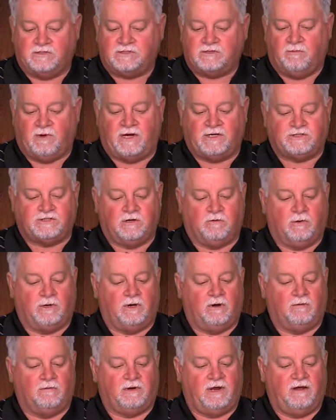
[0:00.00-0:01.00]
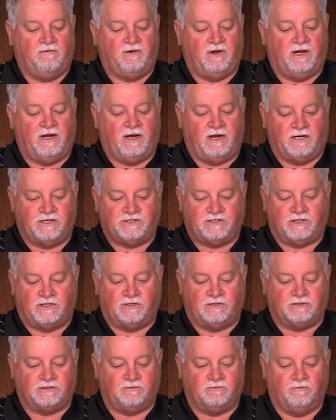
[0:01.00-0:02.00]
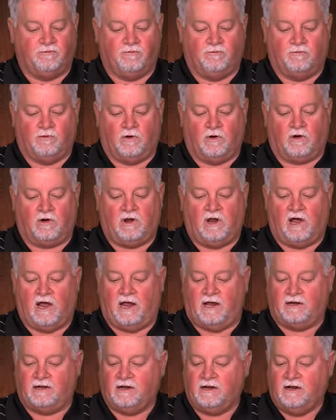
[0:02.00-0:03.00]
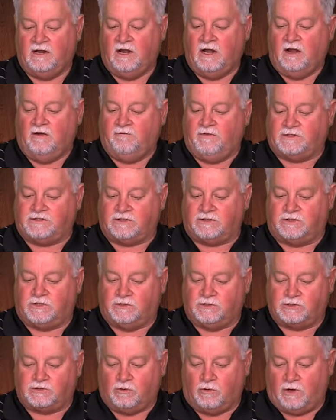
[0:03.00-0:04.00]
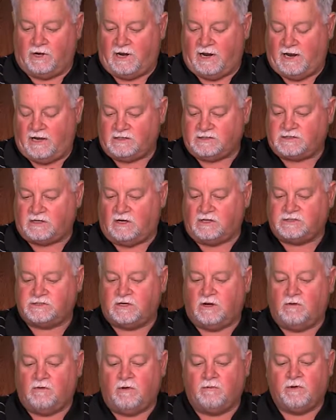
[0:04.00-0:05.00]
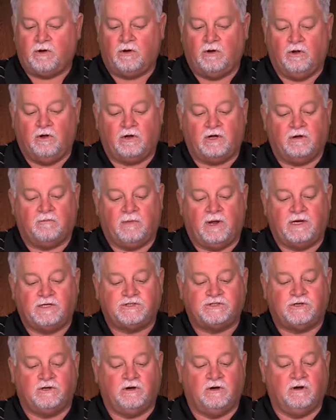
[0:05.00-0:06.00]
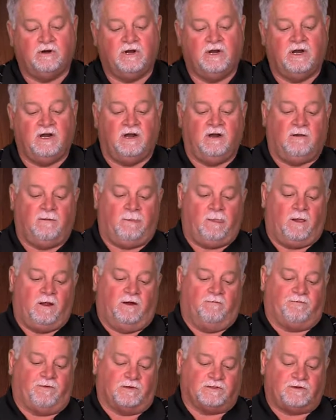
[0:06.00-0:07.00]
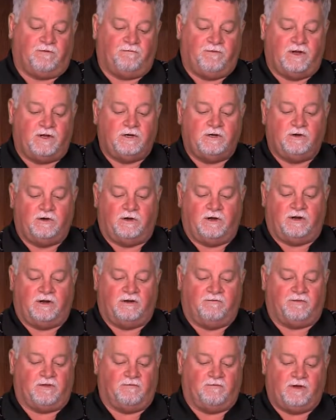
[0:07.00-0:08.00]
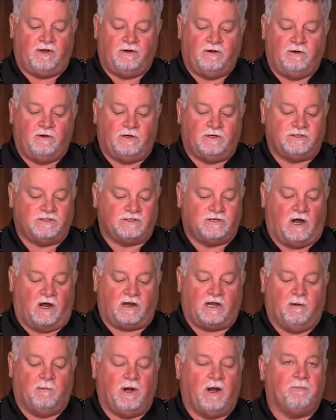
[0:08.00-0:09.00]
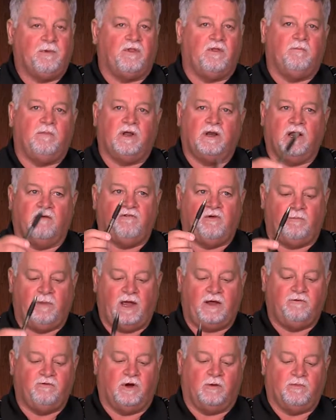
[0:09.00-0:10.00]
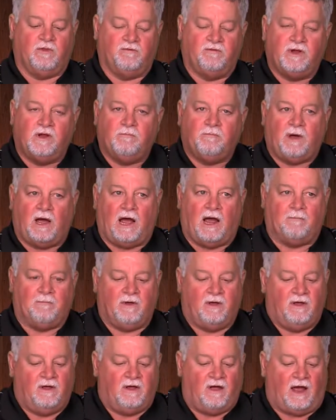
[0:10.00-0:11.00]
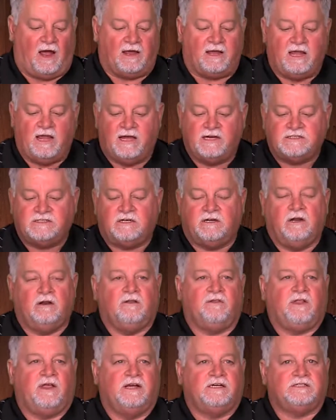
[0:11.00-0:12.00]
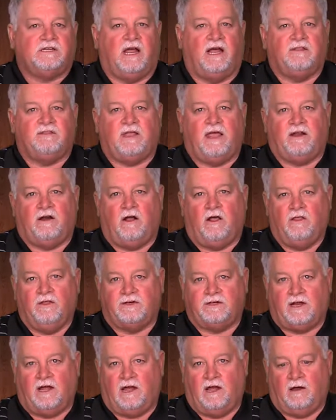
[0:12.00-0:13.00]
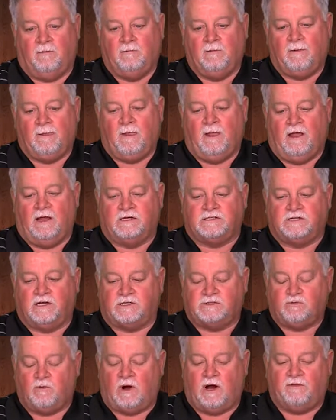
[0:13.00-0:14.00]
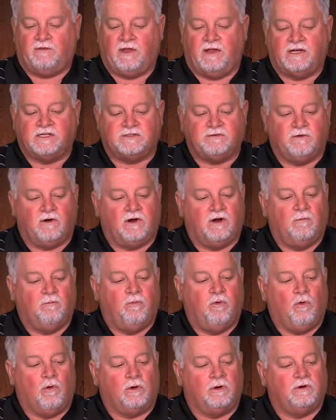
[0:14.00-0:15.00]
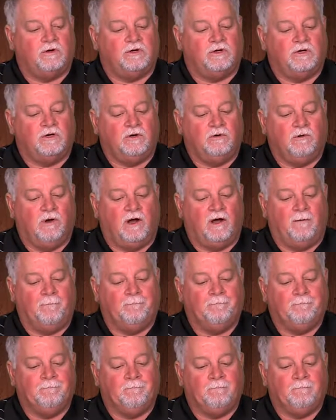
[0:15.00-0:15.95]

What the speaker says: make sure we don't have any issues for our client. If it's a 2-story house, also I want to look and make sure if there's a vent hood, if the vent hood's not coming up in the middle of a bedroom, the vent pipe. I catch little things like that all the time, so that's why I think it's very important to